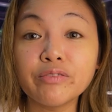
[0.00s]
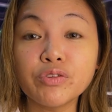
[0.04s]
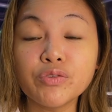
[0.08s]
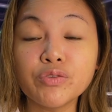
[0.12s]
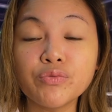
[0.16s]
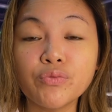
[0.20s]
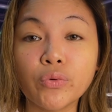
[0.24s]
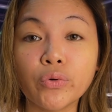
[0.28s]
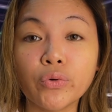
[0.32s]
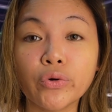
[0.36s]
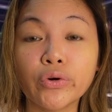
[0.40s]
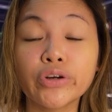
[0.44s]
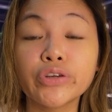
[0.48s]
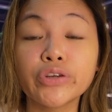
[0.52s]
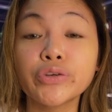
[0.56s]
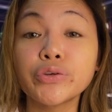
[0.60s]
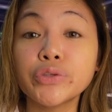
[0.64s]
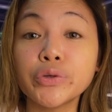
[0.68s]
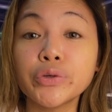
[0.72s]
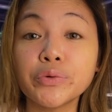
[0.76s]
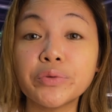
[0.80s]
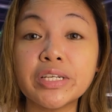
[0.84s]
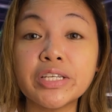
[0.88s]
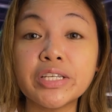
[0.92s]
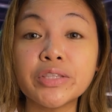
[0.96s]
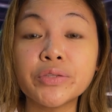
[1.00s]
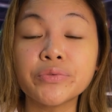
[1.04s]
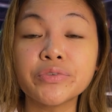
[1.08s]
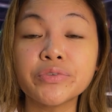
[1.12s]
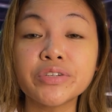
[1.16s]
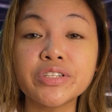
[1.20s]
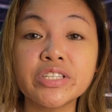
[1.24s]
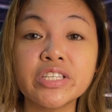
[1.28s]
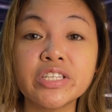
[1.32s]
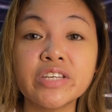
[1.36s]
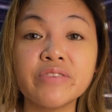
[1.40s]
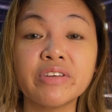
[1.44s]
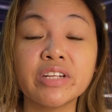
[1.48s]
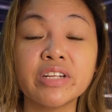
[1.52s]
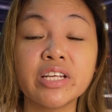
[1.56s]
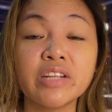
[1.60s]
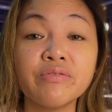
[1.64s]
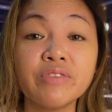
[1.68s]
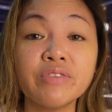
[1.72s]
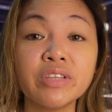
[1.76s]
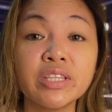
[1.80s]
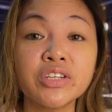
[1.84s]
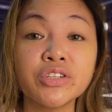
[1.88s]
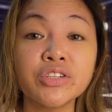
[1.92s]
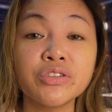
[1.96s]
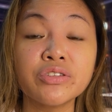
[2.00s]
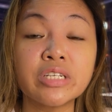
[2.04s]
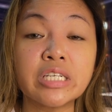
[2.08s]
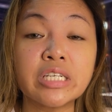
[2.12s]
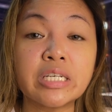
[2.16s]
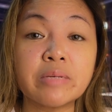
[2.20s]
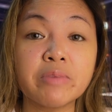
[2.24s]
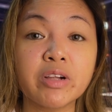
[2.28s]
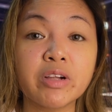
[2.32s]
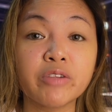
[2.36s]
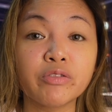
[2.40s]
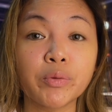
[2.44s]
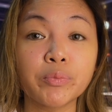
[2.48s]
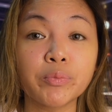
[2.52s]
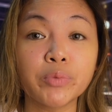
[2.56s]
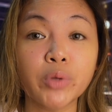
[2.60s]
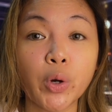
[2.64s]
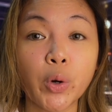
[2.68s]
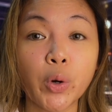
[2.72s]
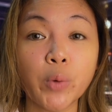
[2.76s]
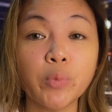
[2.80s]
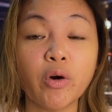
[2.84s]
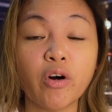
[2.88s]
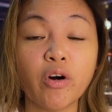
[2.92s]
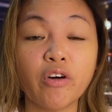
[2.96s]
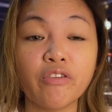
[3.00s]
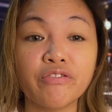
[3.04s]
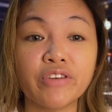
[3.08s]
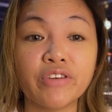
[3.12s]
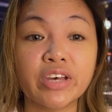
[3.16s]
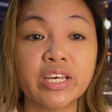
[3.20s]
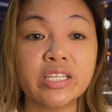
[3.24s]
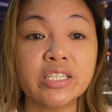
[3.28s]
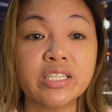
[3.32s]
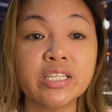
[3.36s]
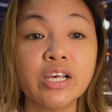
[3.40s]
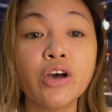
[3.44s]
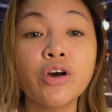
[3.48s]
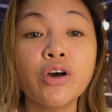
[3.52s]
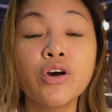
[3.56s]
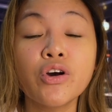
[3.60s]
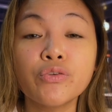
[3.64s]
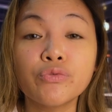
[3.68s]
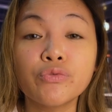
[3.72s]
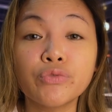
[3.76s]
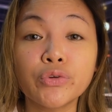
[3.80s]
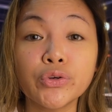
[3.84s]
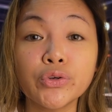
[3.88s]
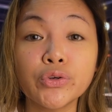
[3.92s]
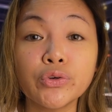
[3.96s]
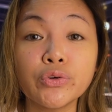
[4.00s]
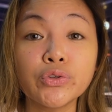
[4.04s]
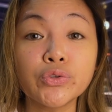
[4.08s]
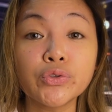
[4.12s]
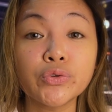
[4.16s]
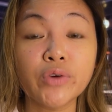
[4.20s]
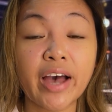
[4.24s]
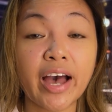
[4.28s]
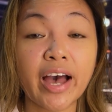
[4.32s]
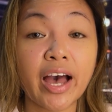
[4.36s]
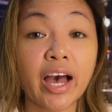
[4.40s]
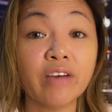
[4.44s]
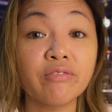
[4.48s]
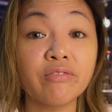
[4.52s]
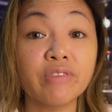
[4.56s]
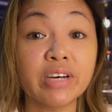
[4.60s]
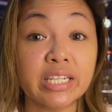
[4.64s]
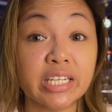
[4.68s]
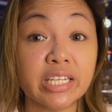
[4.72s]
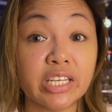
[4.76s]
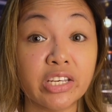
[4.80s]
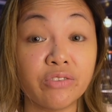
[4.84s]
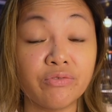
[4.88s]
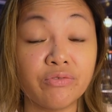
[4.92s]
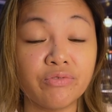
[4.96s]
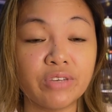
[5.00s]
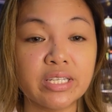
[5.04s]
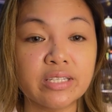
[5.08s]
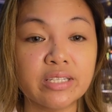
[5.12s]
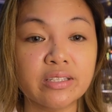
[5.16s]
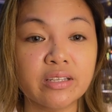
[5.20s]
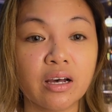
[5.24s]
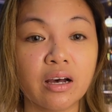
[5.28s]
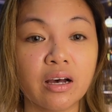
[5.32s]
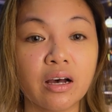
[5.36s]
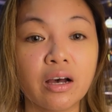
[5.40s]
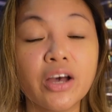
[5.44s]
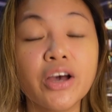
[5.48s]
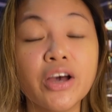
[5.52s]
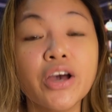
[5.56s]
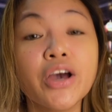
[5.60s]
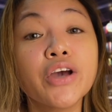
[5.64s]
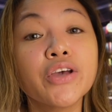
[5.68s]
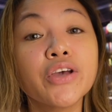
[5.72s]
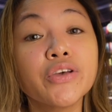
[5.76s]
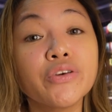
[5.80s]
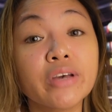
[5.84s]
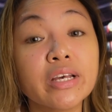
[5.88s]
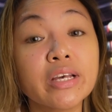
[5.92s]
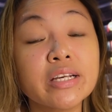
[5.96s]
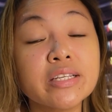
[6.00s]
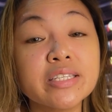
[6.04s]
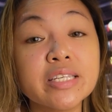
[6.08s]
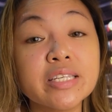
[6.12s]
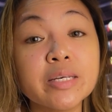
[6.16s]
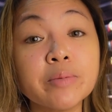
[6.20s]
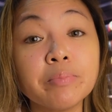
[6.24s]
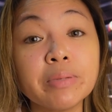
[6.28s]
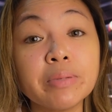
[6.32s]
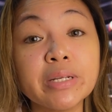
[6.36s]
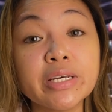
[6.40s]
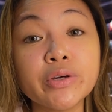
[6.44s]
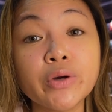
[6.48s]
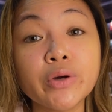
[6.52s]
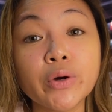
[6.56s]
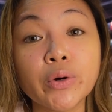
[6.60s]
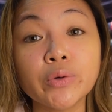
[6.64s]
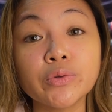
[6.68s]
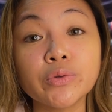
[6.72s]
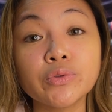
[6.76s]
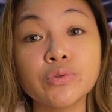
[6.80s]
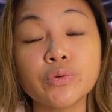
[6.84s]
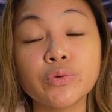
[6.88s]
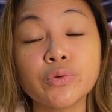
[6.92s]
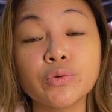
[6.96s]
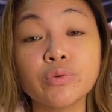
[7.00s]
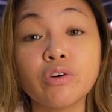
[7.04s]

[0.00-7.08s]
before, you don't need to receive an invitation email from the Home Office for you to have an e-visa. You can simply go to